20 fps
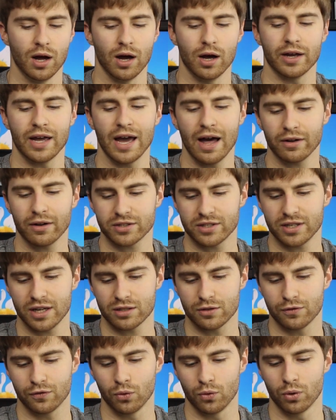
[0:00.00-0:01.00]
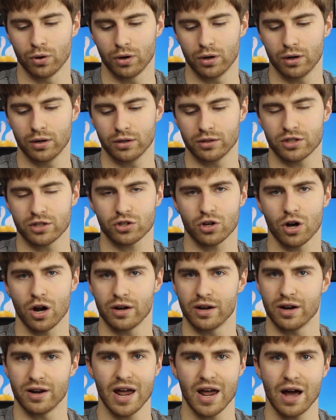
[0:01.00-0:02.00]
Uh, Galaxy S four just
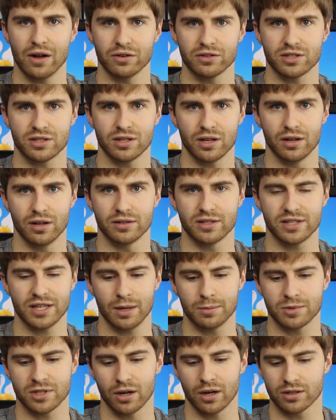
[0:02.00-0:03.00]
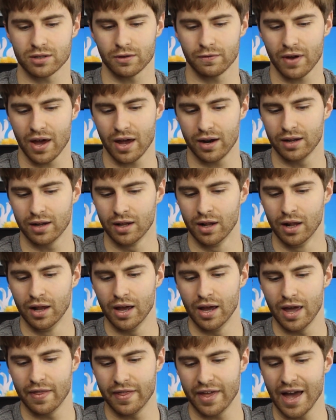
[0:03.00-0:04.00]
got announced on Samsung's event,
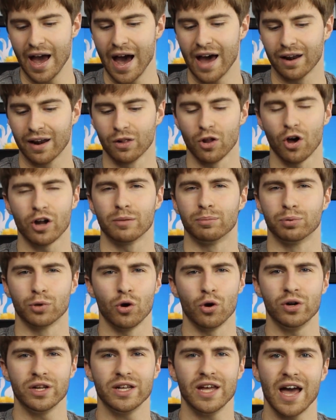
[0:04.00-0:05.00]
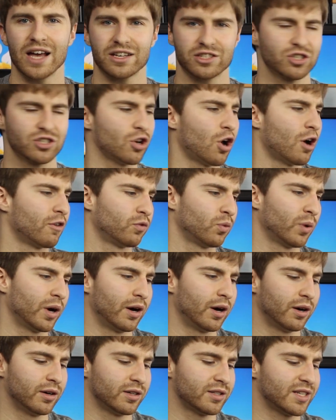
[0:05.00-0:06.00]
and they had a lot of bloaty S
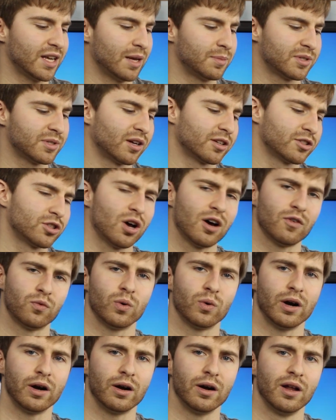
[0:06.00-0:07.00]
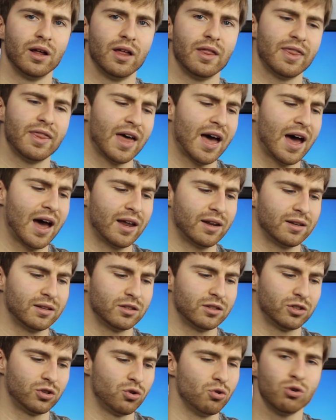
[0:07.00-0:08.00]
software, Samsung software, that
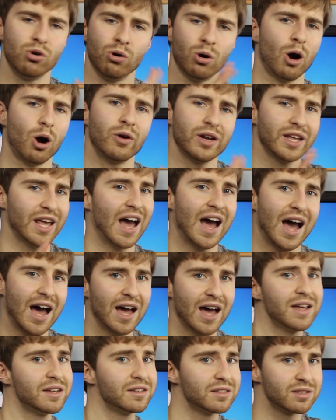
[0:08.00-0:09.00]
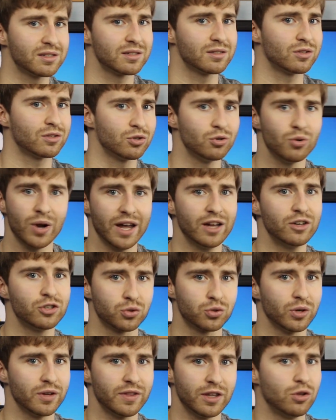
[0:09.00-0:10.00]
Google already has through
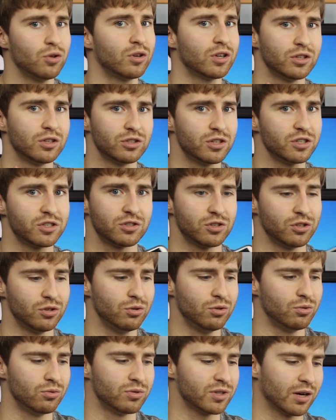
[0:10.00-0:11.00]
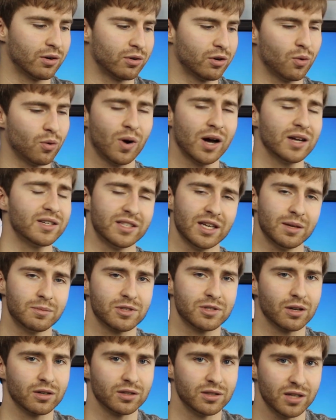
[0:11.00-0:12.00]
Android that you can just use. I don't know why
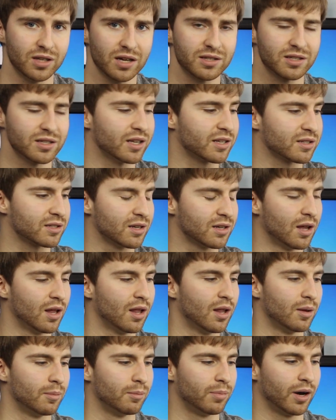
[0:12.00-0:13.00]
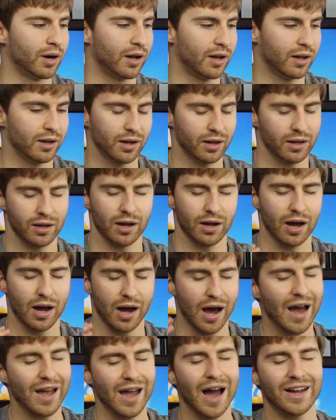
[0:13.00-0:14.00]
Samsung does this, but
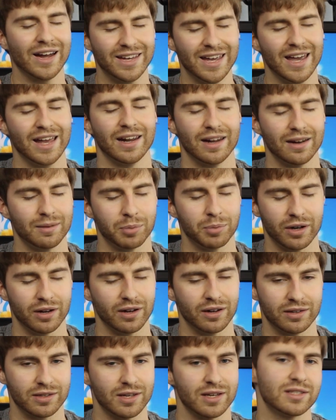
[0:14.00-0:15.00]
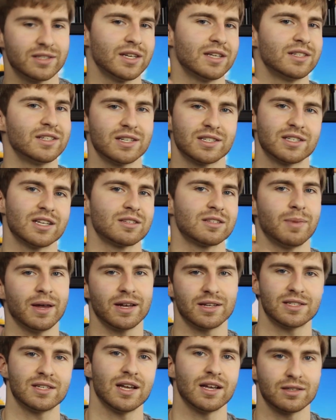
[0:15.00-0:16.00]
I, I get it. But this it just doesn't
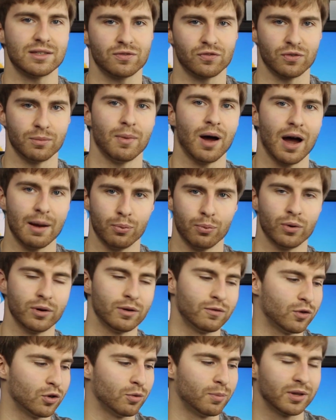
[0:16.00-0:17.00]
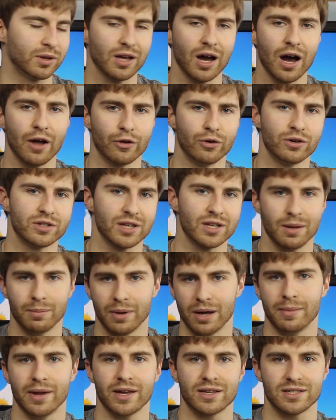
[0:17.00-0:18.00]
make sense from my point of view. But to others, it
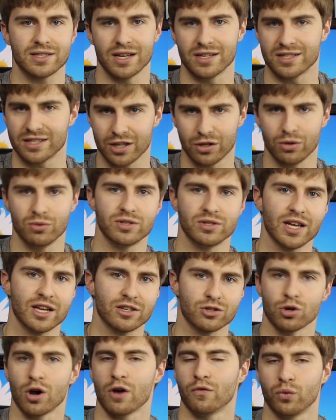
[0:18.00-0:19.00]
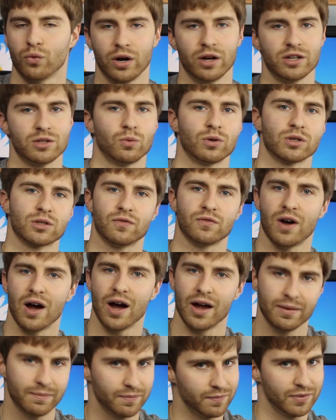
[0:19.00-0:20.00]
might make sense. They use the S software. It works
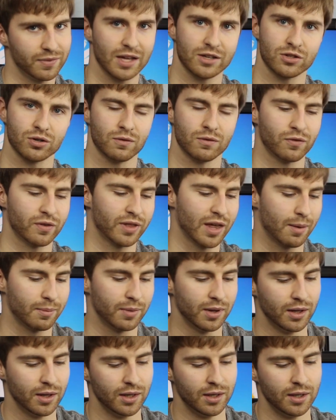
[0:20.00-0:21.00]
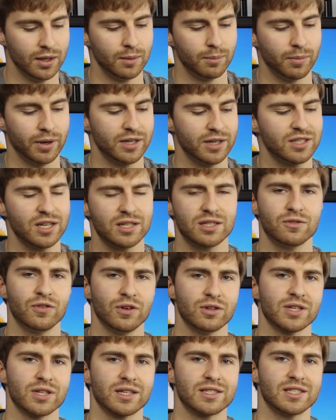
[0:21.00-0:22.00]
fine. That's good for them. But it just
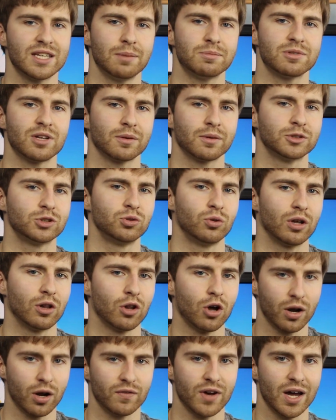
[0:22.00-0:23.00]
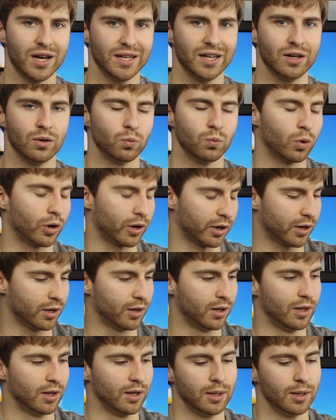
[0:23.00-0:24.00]
feels like Samsung's doing a lot of unneeded work.
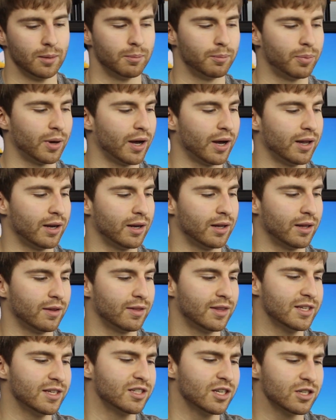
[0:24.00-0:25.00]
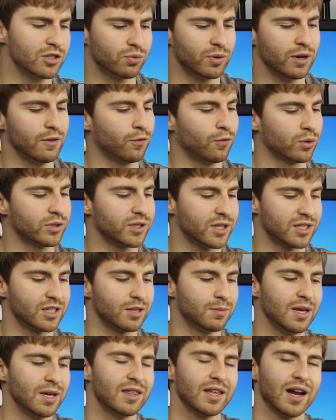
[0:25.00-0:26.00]
But this just reinforces
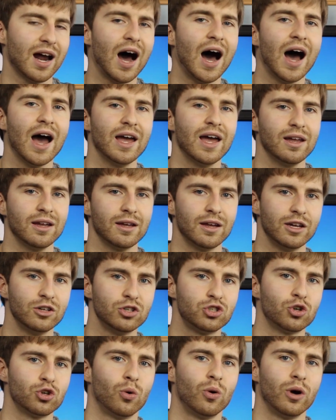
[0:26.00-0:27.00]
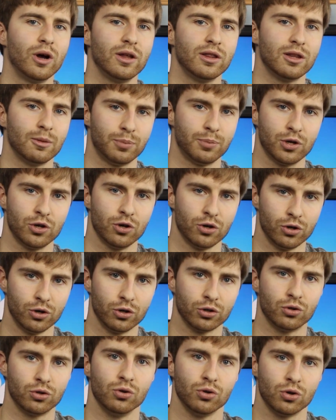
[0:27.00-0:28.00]
to me that I enjoy the
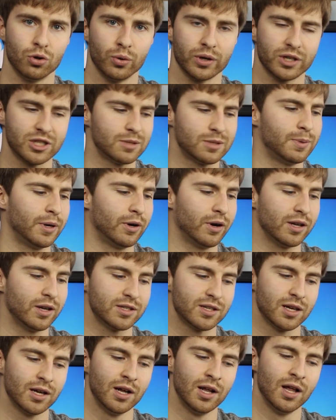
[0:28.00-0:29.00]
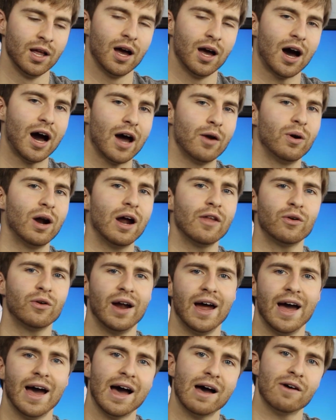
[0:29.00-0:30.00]
pure Google experience. I'd rather
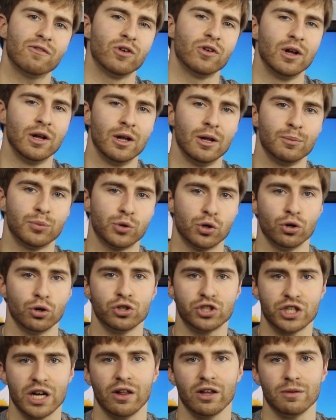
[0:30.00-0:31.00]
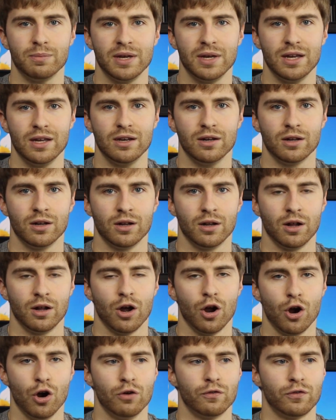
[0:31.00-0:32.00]
have pure Jelly Bean
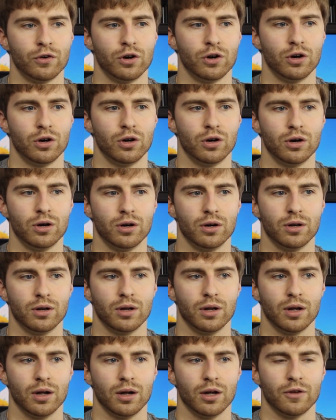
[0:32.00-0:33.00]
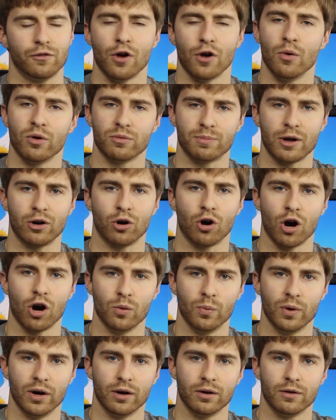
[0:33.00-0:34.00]
over a phone with better
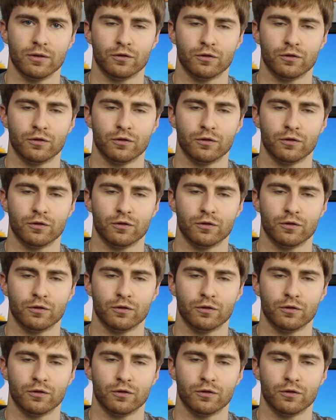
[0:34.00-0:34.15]
hardware.